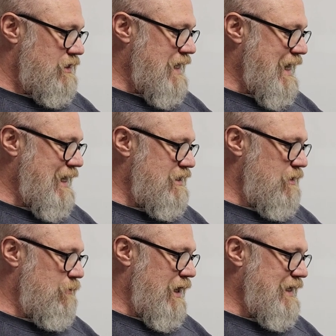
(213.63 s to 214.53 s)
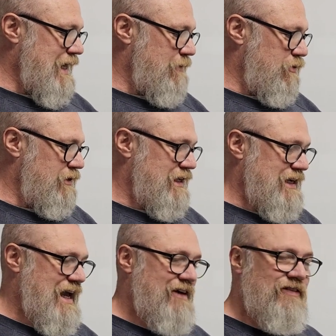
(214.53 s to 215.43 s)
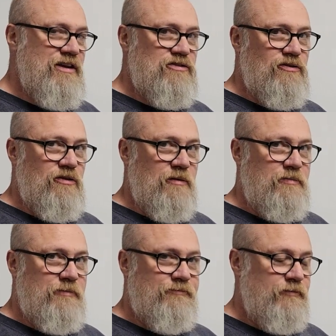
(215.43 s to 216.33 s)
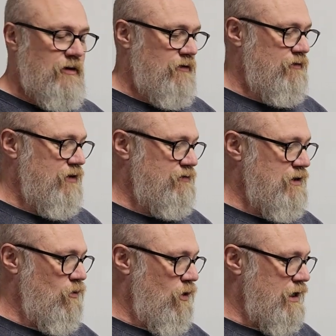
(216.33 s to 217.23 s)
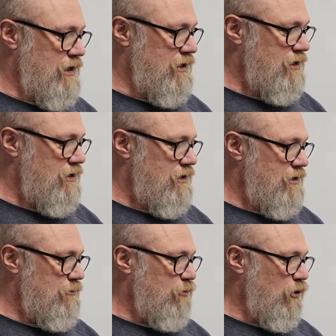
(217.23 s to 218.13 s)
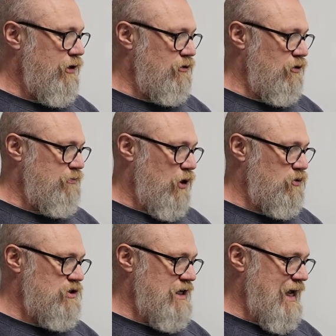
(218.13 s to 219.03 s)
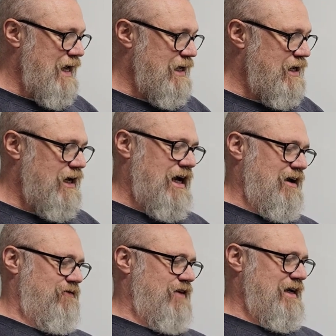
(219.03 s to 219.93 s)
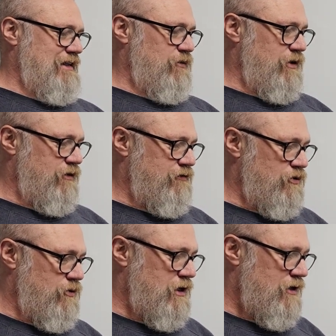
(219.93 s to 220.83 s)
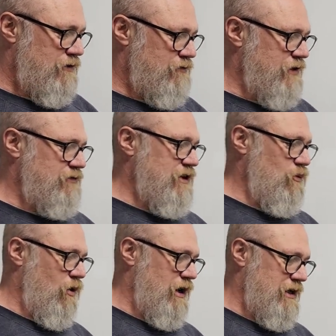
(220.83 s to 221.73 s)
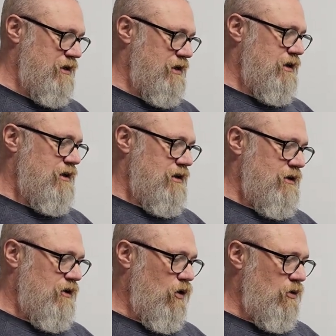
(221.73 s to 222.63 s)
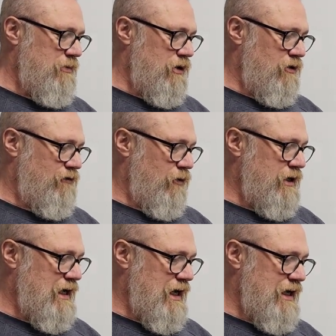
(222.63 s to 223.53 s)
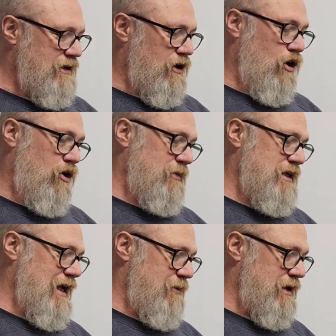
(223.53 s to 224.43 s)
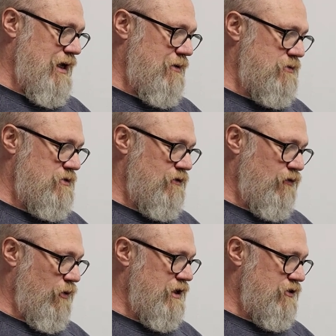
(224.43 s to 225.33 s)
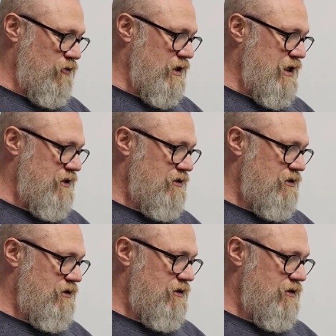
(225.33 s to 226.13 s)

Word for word: Canned pineapple in heavy syrup, 51. Boiled or poached egg, ah, finally real food, 51. Whole milk, 49. Almond M&Ms, 43.